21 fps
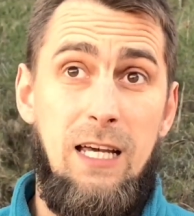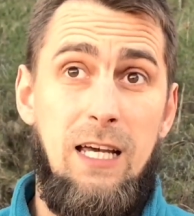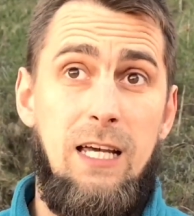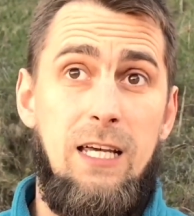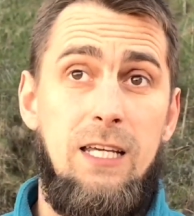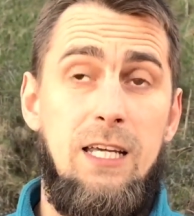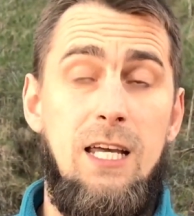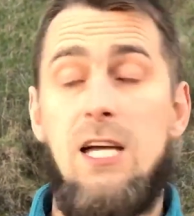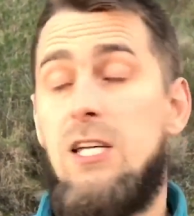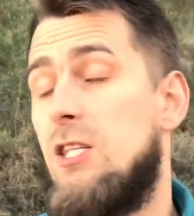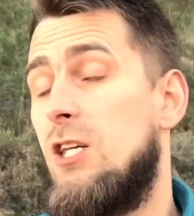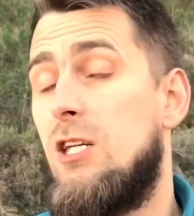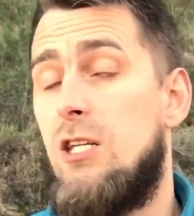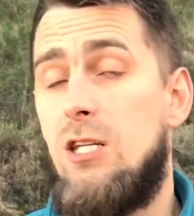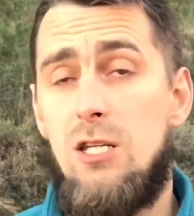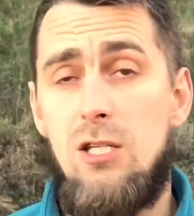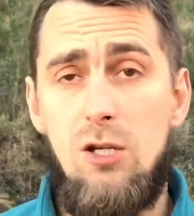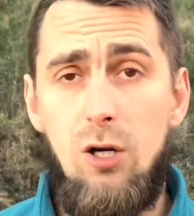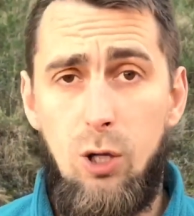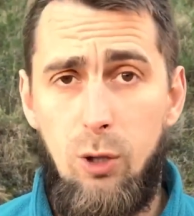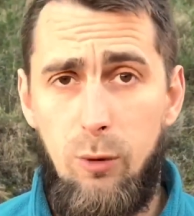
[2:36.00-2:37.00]
Yes, it
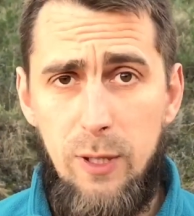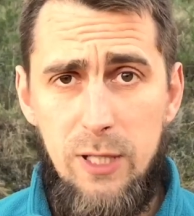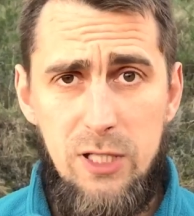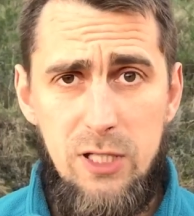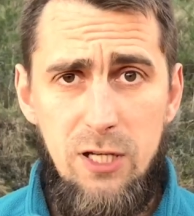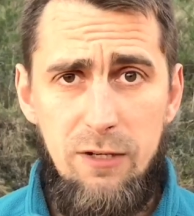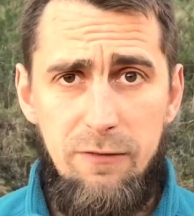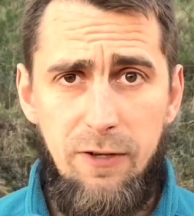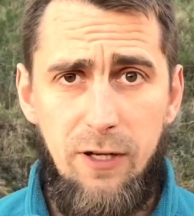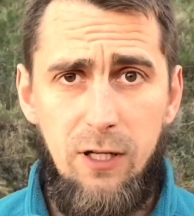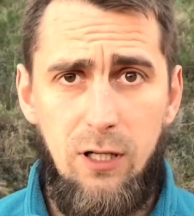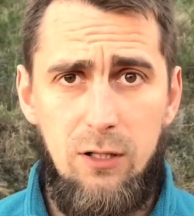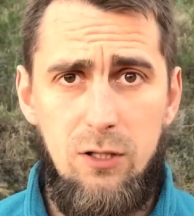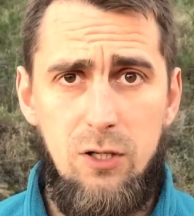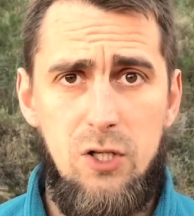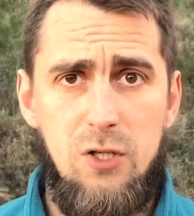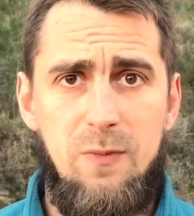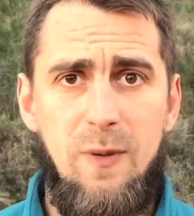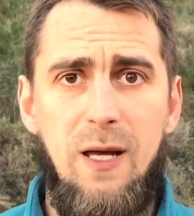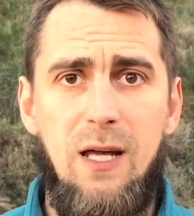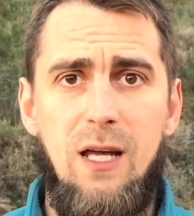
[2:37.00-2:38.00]
is always difficult to
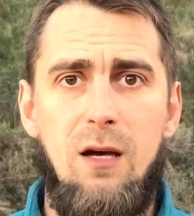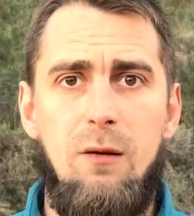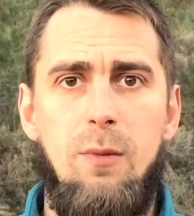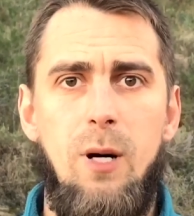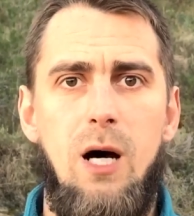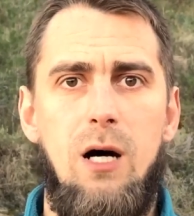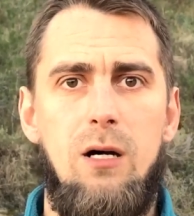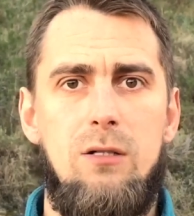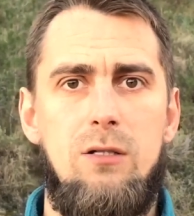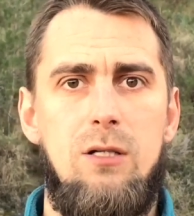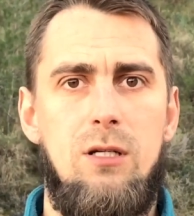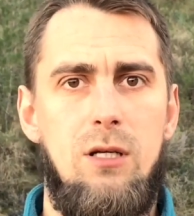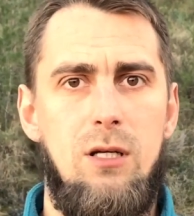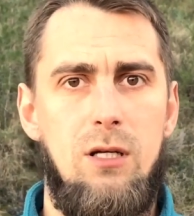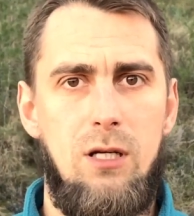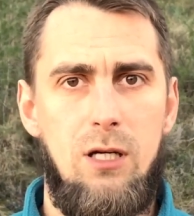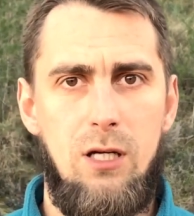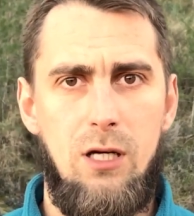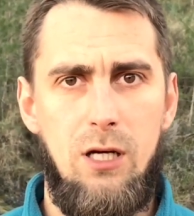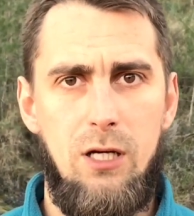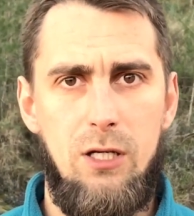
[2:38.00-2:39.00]
speak about
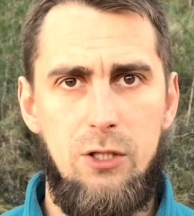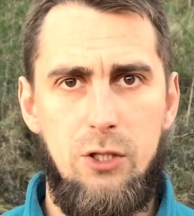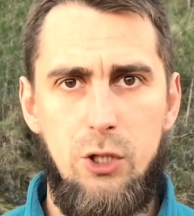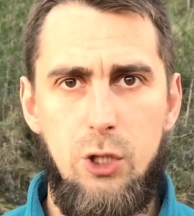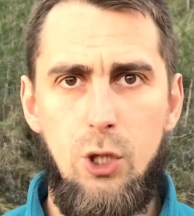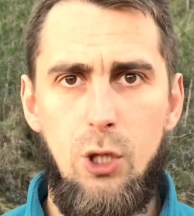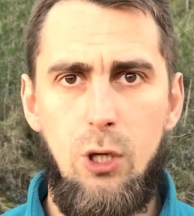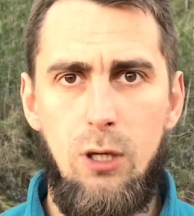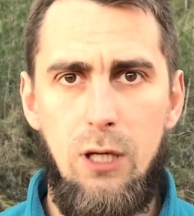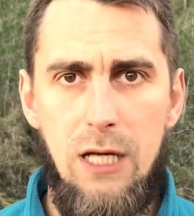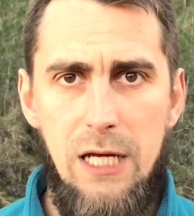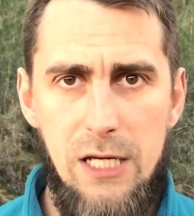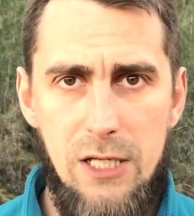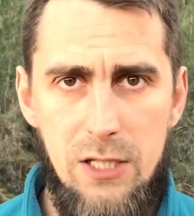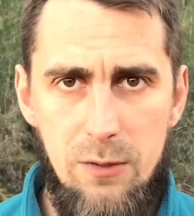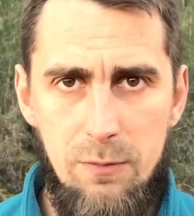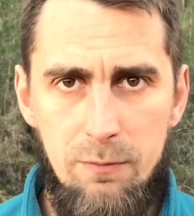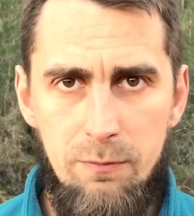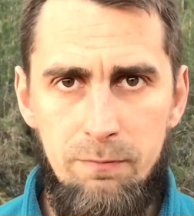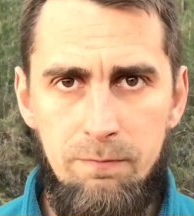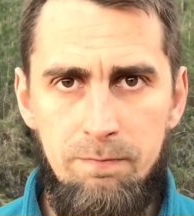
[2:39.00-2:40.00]
uh,
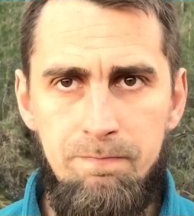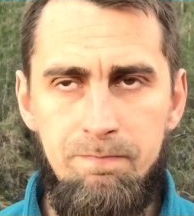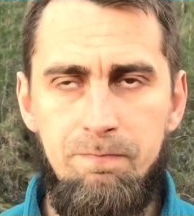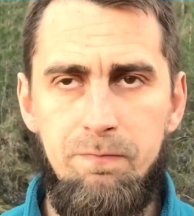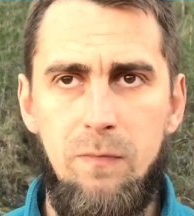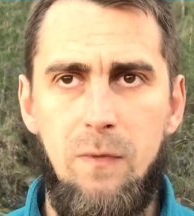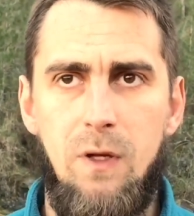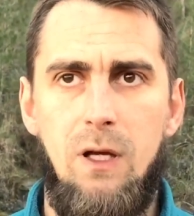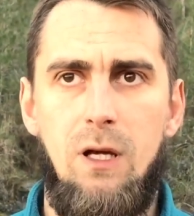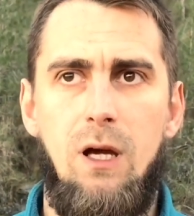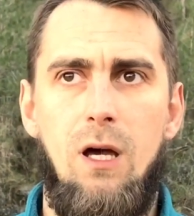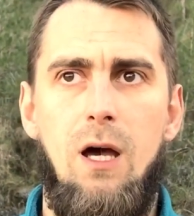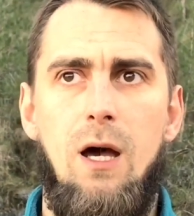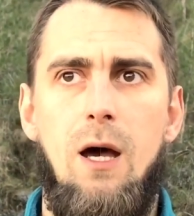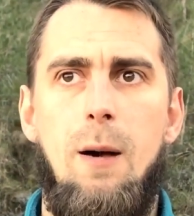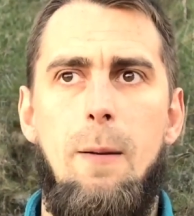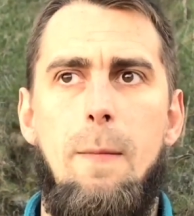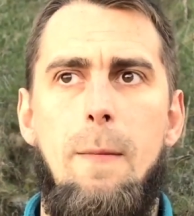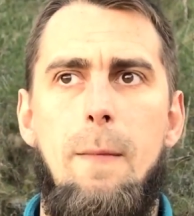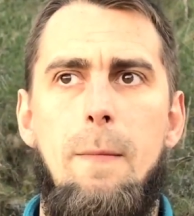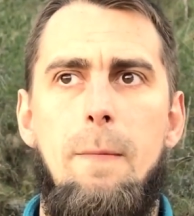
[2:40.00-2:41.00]
dualism,
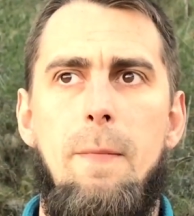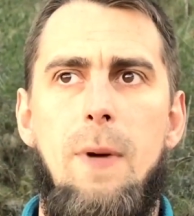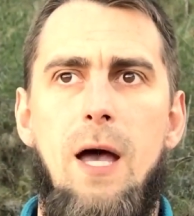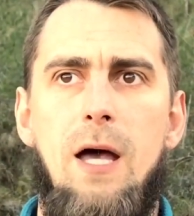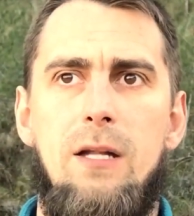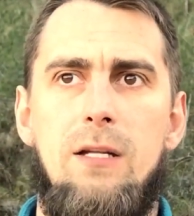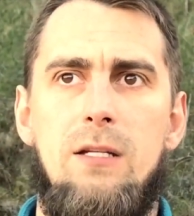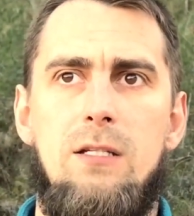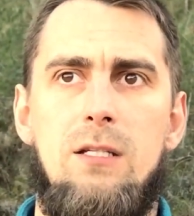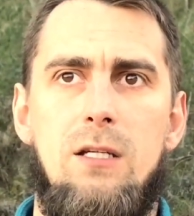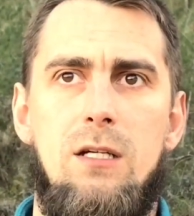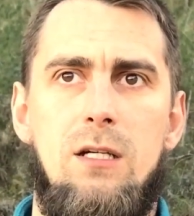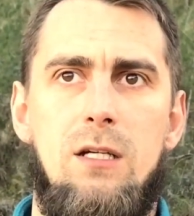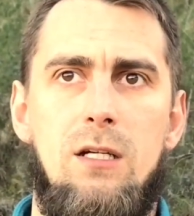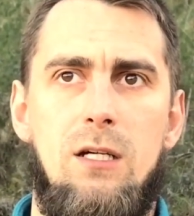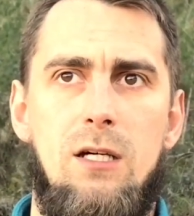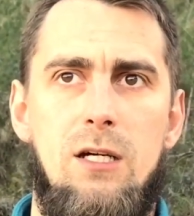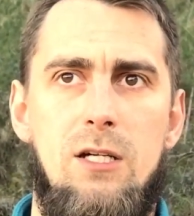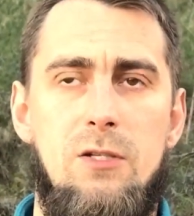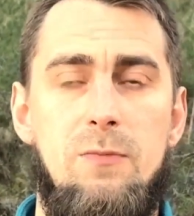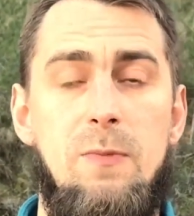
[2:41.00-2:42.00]
and
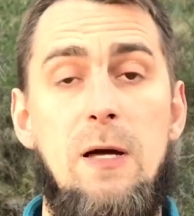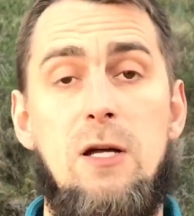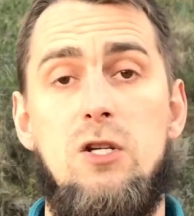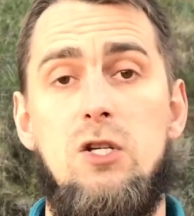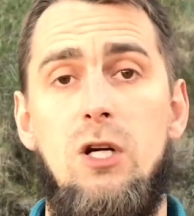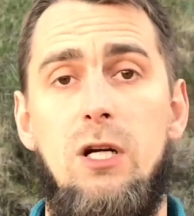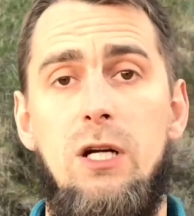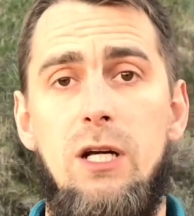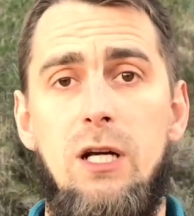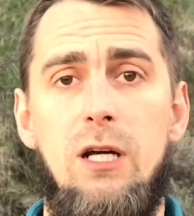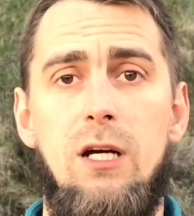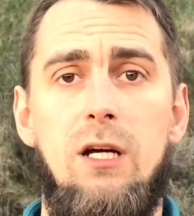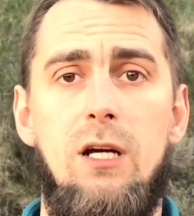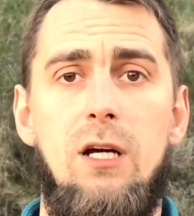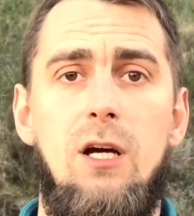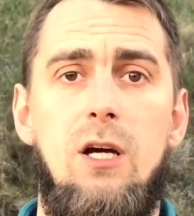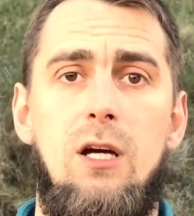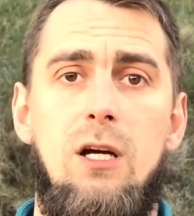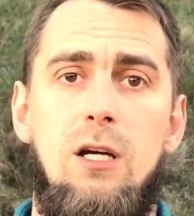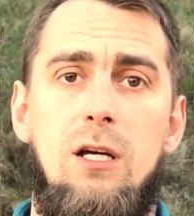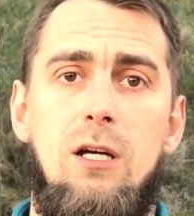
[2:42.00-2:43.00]
uh, especially
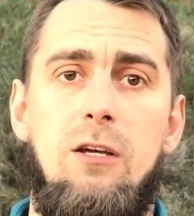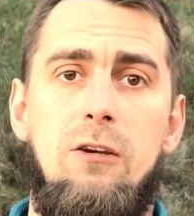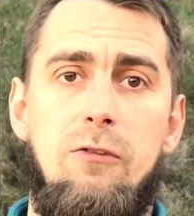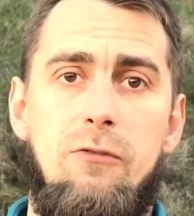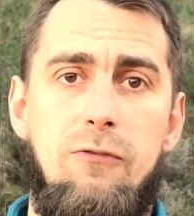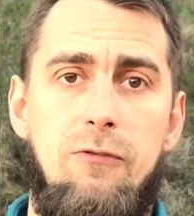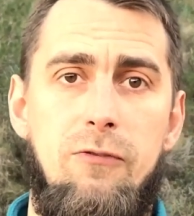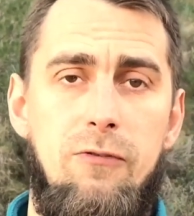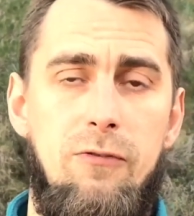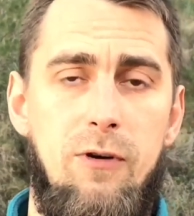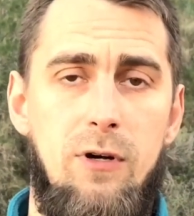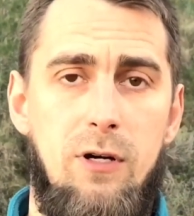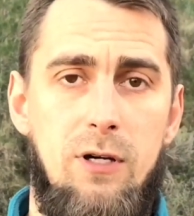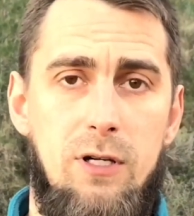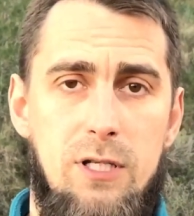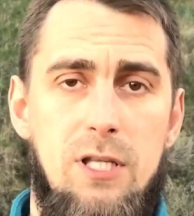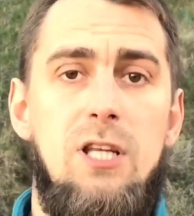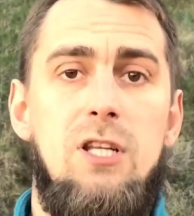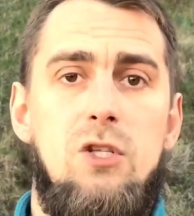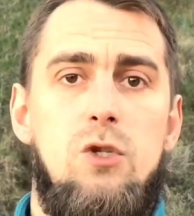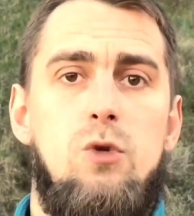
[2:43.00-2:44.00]
if, uh,
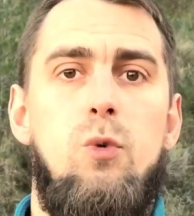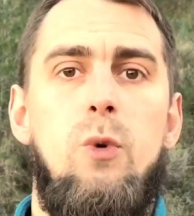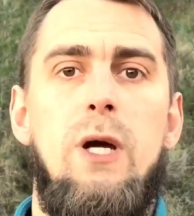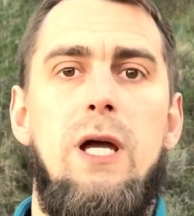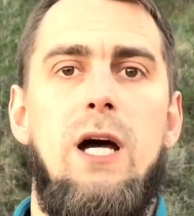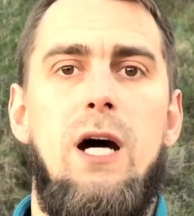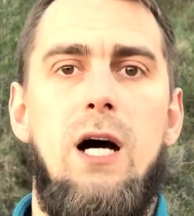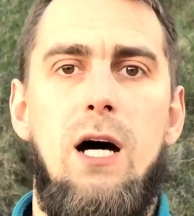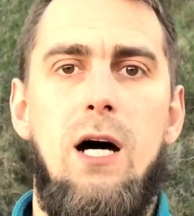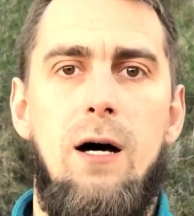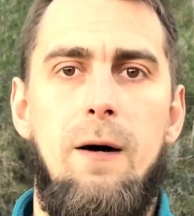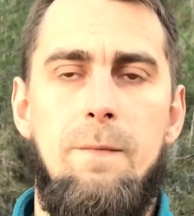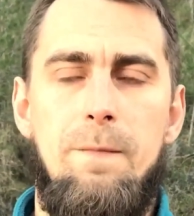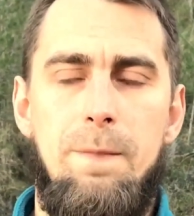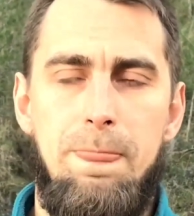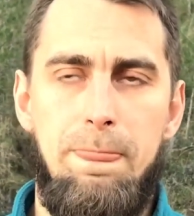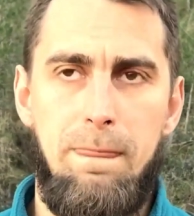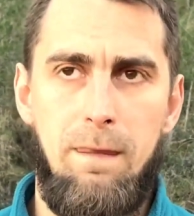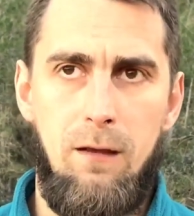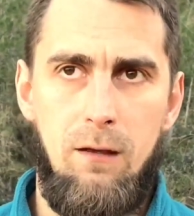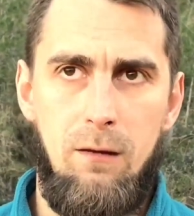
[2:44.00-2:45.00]
since we are
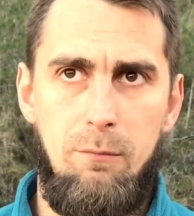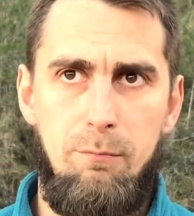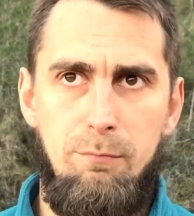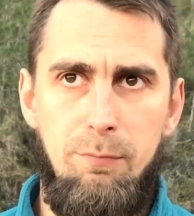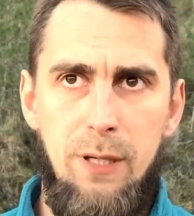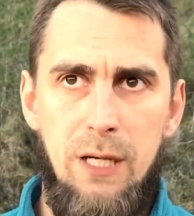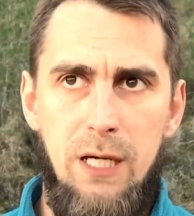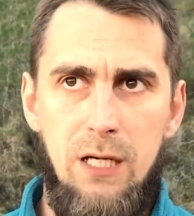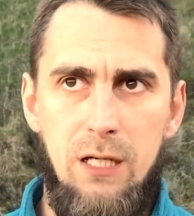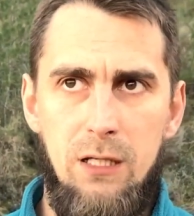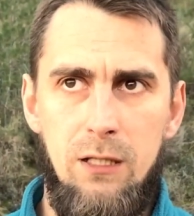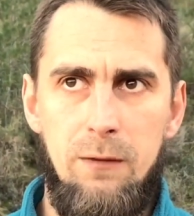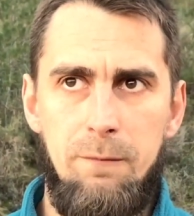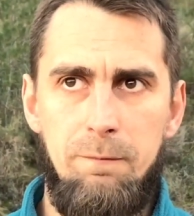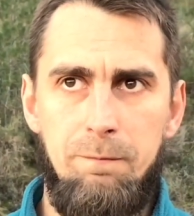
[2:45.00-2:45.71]
being